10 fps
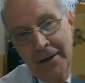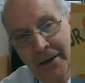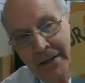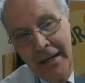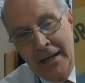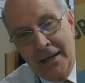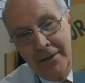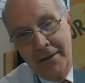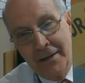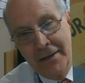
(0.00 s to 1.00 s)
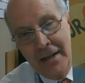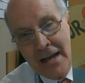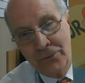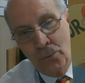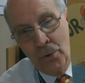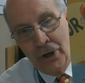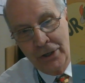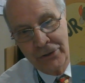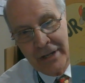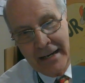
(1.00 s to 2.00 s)
Again, nice
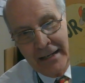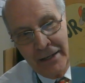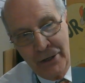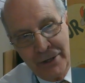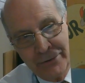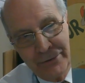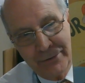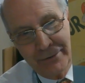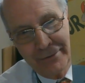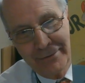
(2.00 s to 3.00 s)
work, Jack and Gus